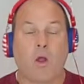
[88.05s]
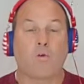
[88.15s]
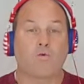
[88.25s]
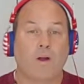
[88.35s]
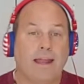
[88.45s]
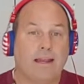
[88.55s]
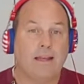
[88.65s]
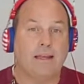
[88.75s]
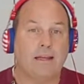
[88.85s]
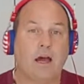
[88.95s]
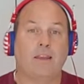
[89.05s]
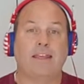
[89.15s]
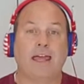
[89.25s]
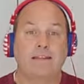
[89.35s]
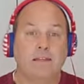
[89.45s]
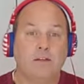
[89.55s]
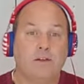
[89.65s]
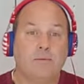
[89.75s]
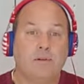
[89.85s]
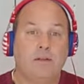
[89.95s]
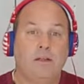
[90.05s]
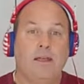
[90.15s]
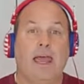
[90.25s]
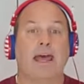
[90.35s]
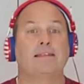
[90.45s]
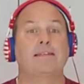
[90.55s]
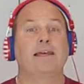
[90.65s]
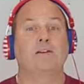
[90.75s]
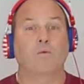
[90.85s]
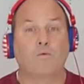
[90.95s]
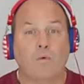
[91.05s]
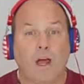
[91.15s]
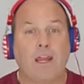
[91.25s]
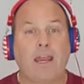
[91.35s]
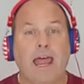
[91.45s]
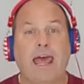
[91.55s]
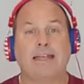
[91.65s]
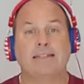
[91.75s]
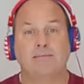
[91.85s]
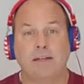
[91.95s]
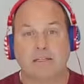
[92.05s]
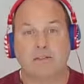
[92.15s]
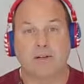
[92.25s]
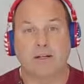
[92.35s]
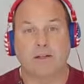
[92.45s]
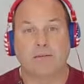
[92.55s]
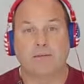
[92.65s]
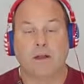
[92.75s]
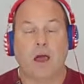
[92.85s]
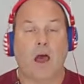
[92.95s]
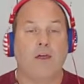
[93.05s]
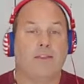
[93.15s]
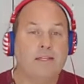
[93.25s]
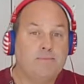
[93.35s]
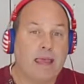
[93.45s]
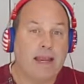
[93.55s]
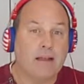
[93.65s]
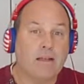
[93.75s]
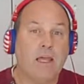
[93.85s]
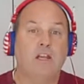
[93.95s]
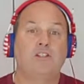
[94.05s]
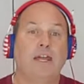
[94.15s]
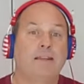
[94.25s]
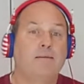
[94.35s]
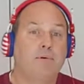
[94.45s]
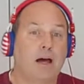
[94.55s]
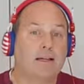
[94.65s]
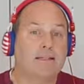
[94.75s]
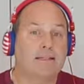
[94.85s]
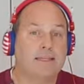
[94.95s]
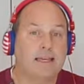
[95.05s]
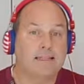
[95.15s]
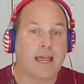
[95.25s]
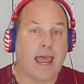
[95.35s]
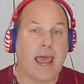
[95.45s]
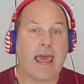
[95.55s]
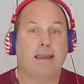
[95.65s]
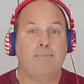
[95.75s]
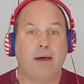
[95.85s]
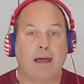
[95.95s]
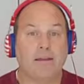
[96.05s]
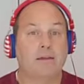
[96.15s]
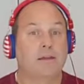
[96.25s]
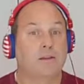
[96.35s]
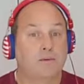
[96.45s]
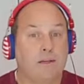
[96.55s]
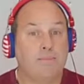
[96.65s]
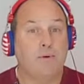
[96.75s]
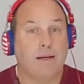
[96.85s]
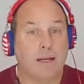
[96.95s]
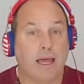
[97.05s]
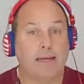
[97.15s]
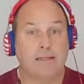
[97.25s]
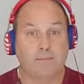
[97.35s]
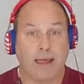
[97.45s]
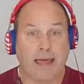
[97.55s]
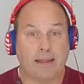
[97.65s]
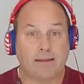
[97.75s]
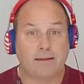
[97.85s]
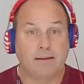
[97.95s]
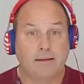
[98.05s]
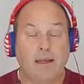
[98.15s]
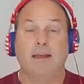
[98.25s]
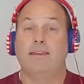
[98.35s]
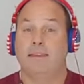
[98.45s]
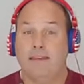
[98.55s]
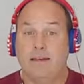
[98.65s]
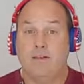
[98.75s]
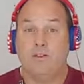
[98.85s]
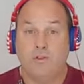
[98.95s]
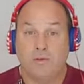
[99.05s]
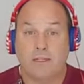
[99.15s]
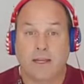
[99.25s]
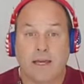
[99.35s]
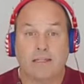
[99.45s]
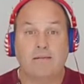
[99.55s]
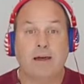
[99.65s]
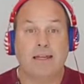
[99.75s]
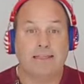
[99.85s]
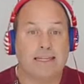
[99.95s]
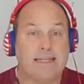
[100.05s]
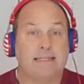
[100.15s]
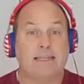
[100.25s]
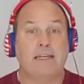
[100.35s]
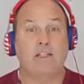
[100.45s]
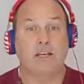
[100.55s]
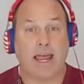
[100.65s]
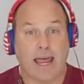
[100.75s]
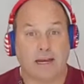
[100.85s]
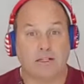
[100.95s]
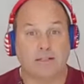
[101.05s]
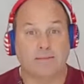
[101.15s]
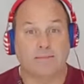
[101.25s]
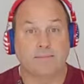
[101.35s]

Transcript: Right-click on the executable and select Run as Administrator. On this panel, check the box that says Add Python 3.9 to Path. Then choose the Customize Installation action.